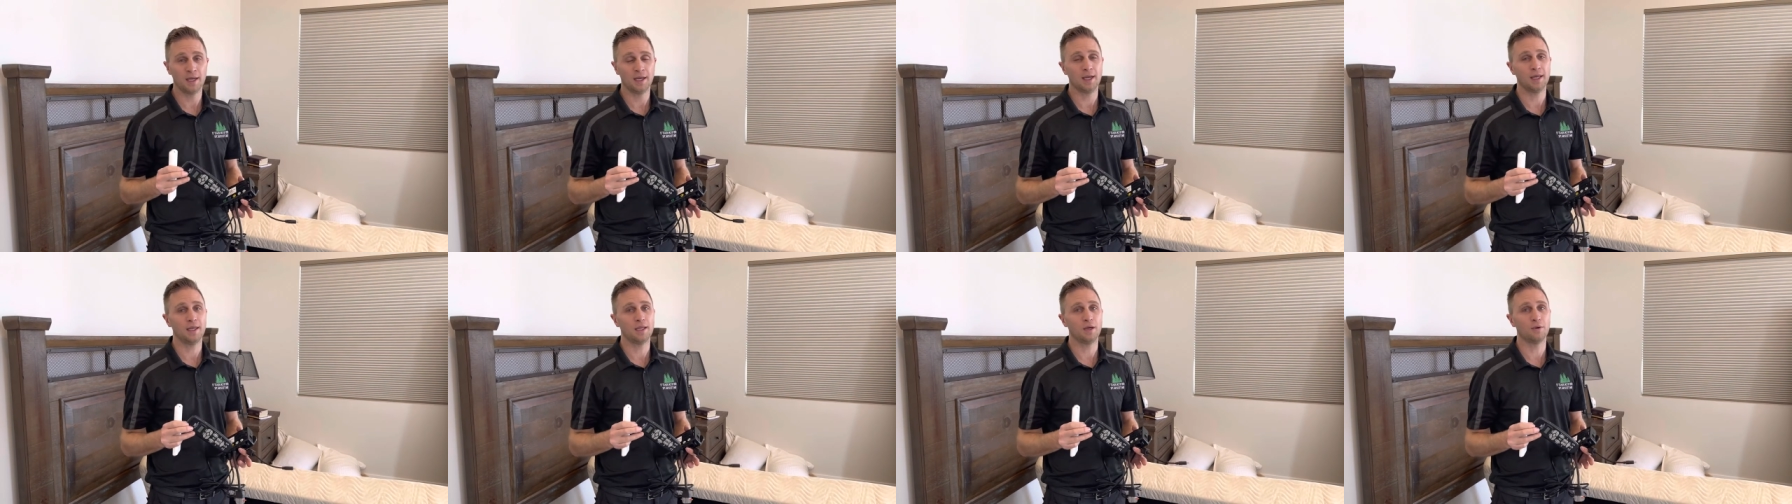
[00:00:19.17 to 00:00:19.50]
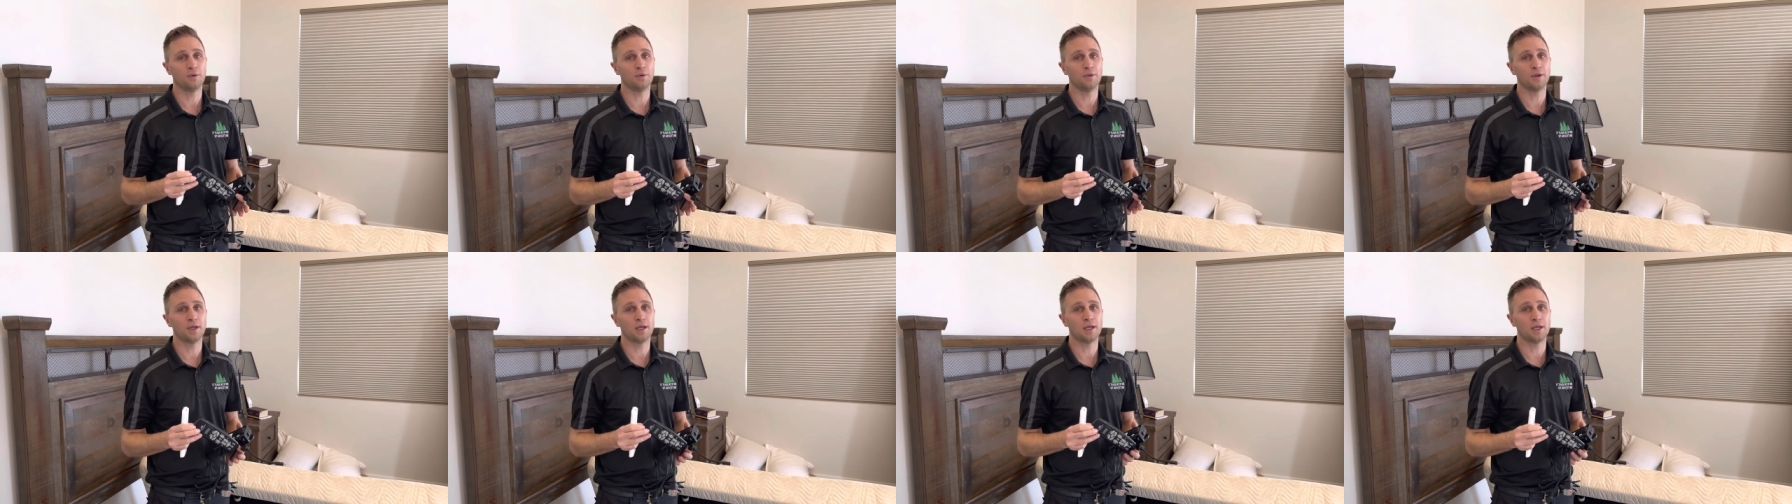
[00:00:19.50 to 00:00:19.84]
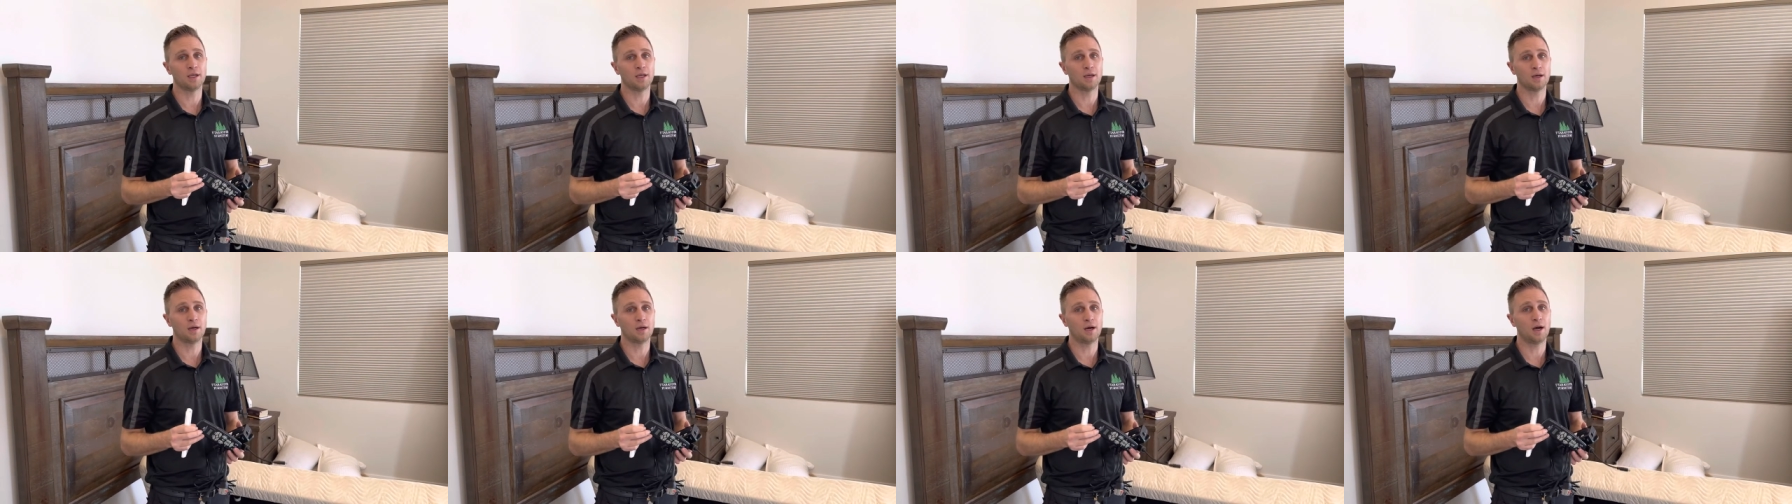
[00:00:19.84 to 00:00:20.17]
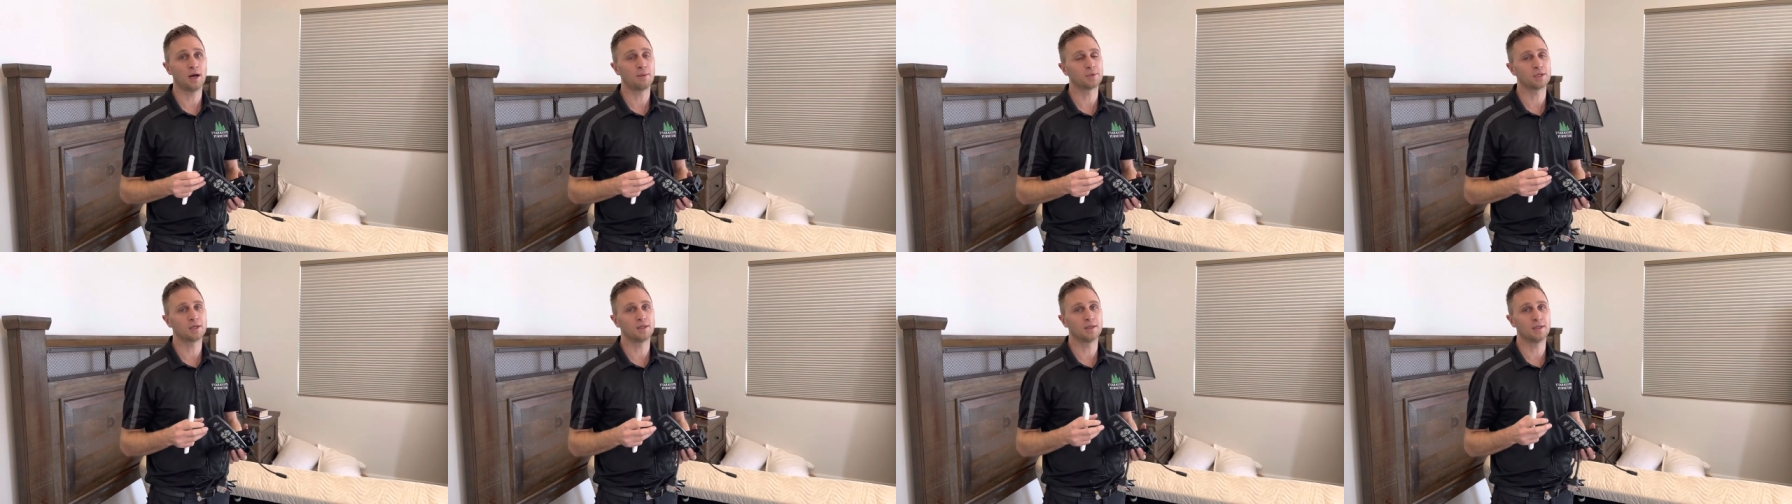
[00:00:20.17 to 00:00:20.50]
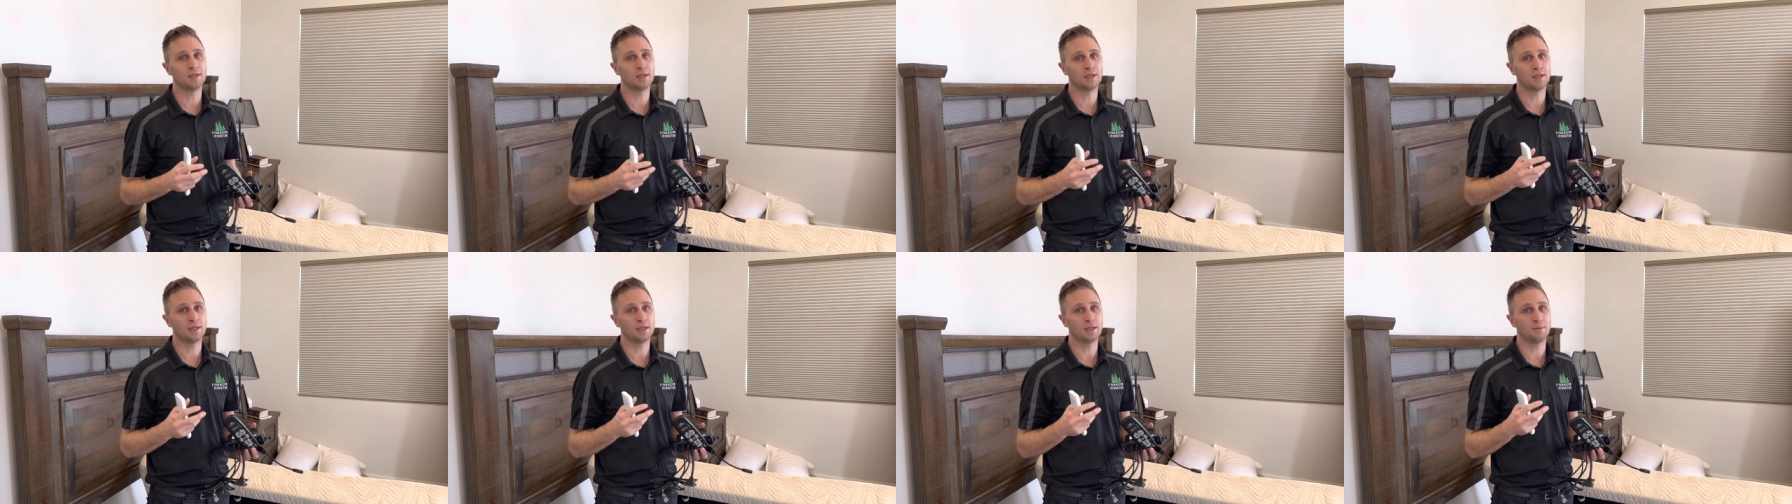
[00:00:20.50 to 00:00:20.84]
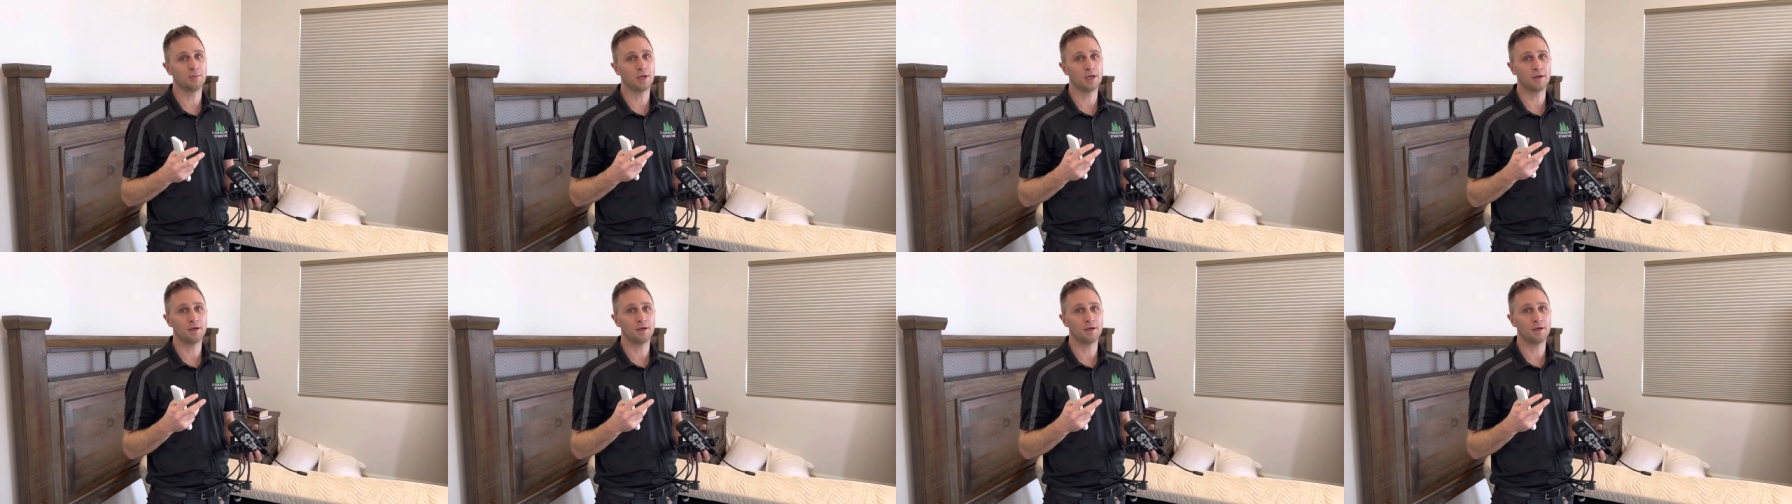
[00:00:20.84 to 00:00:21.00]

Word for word: And the only option that the